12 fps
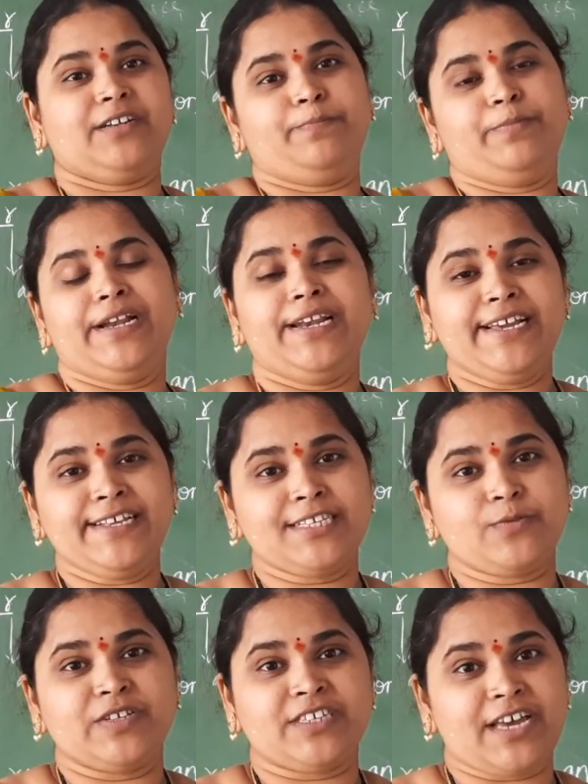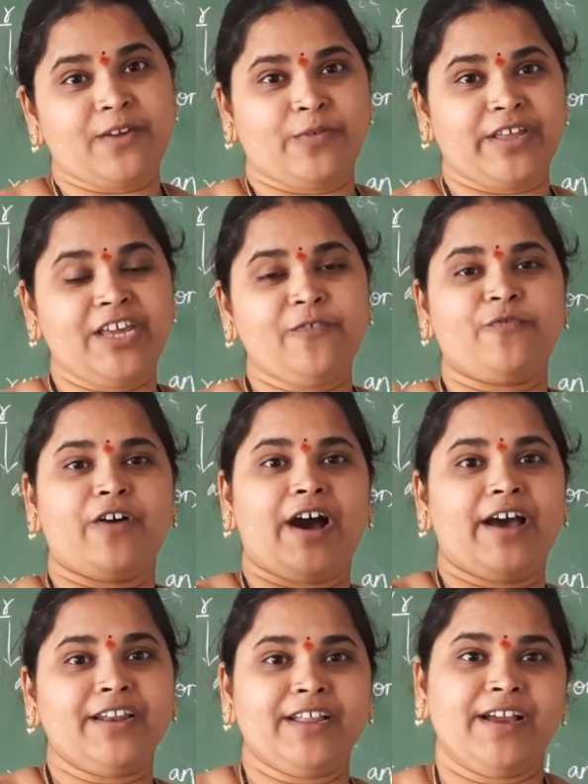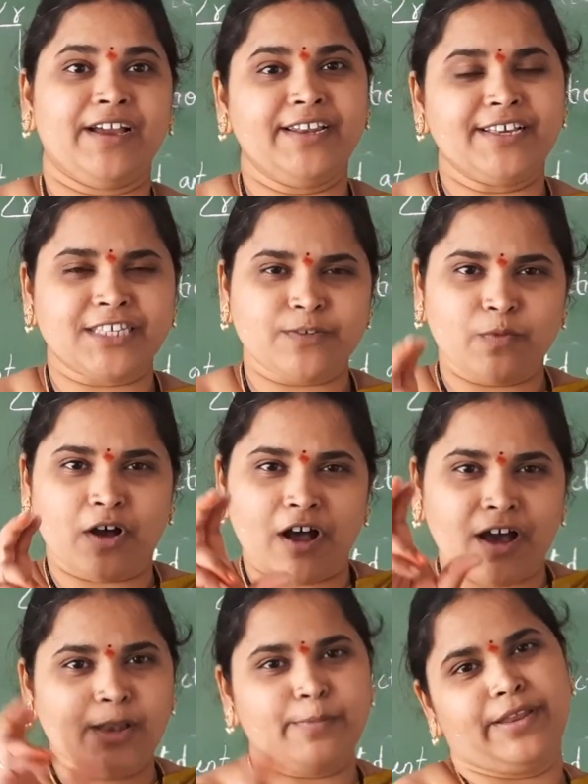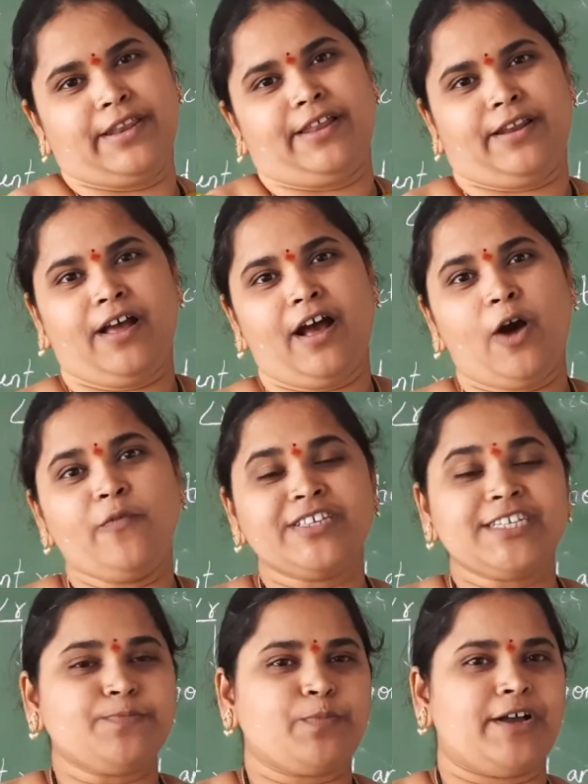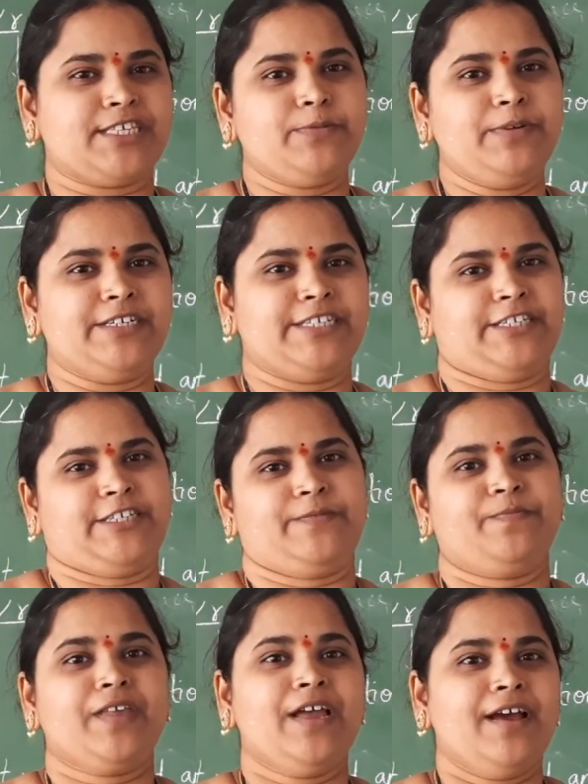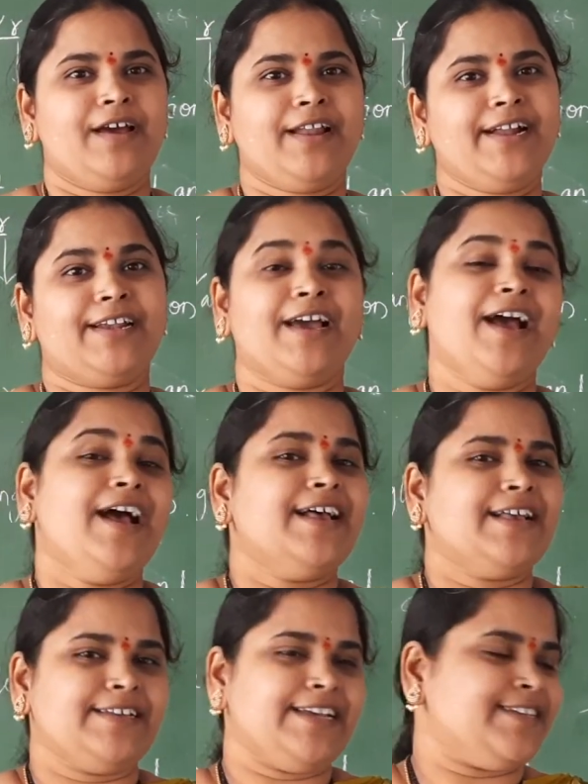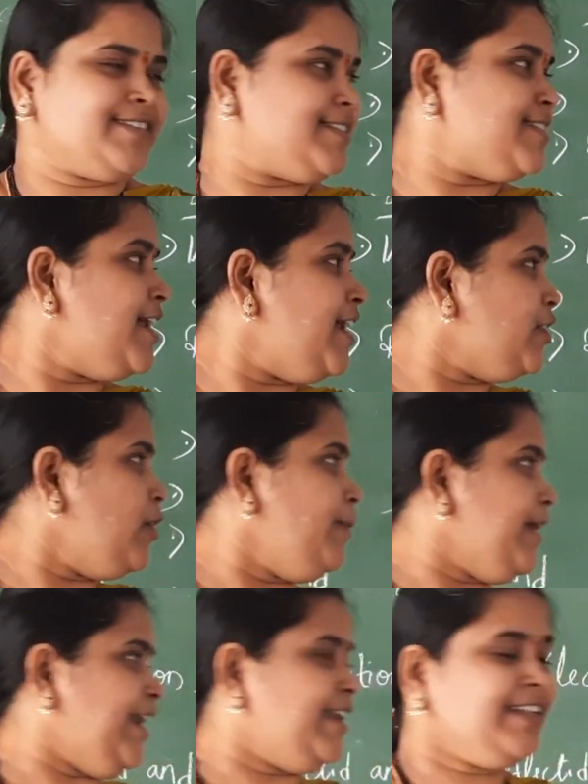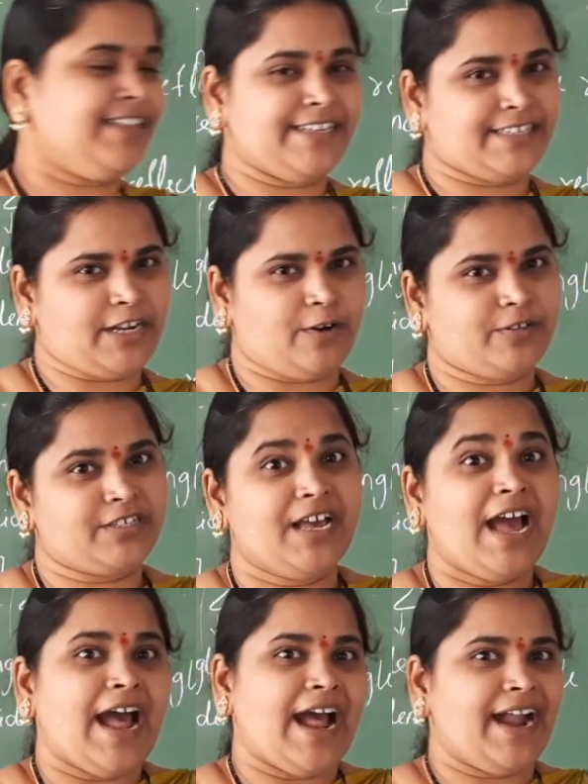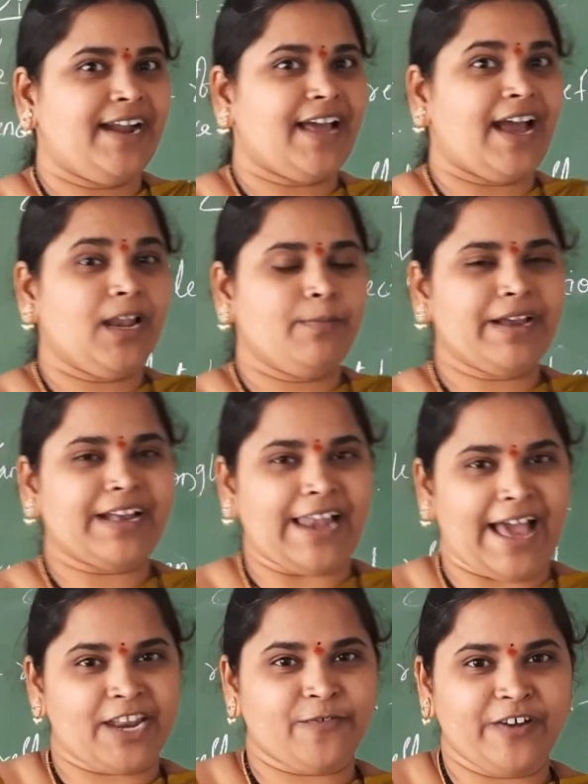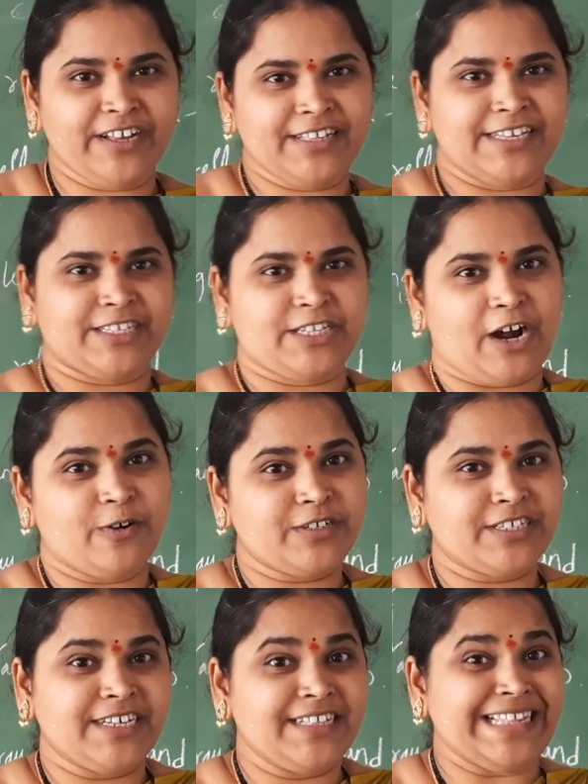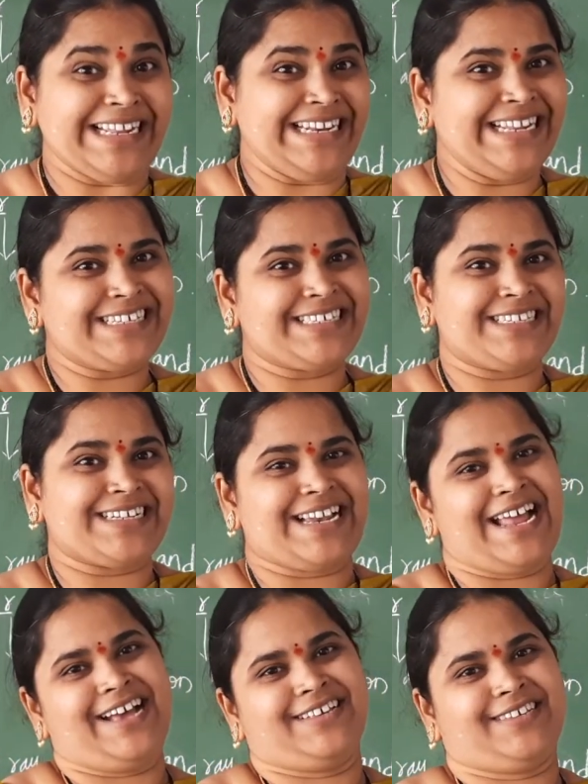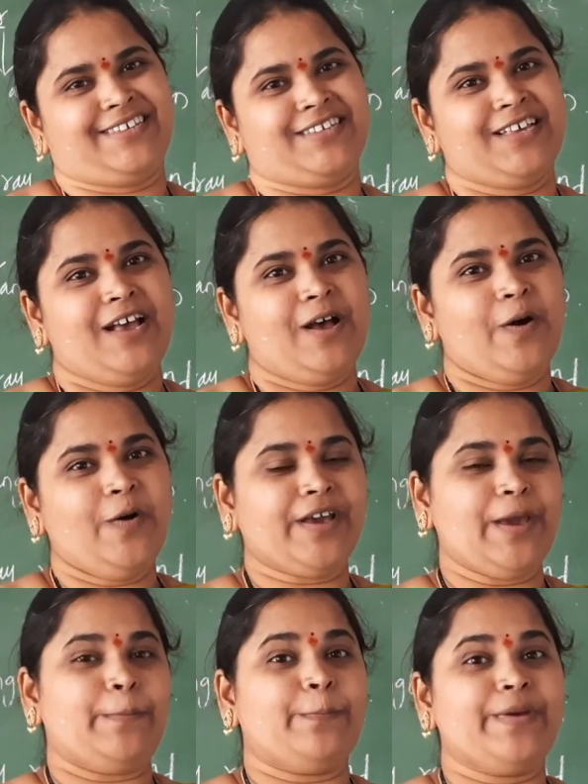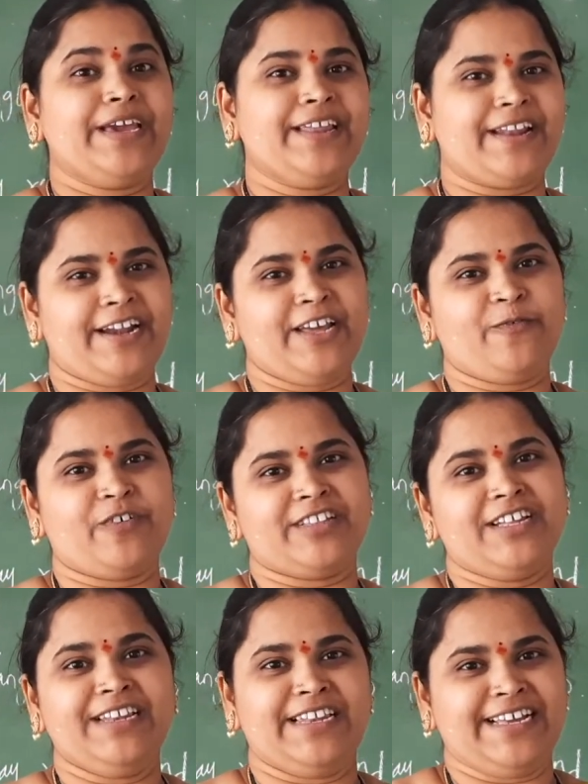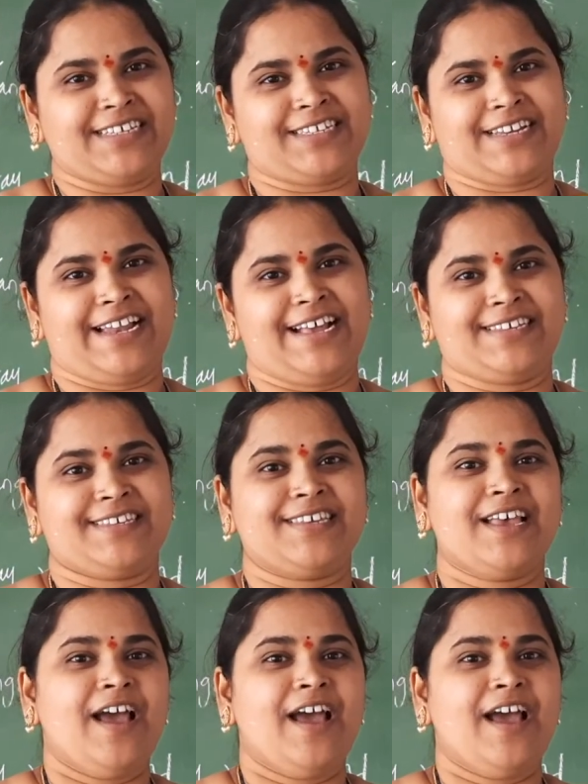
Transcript: buildings which are very far in a small mirror? How is it possible, teacher? Right? Yes, you will be getting these doubts and I will be clarifying these doubts in the next class. Okay, be ready for the next class.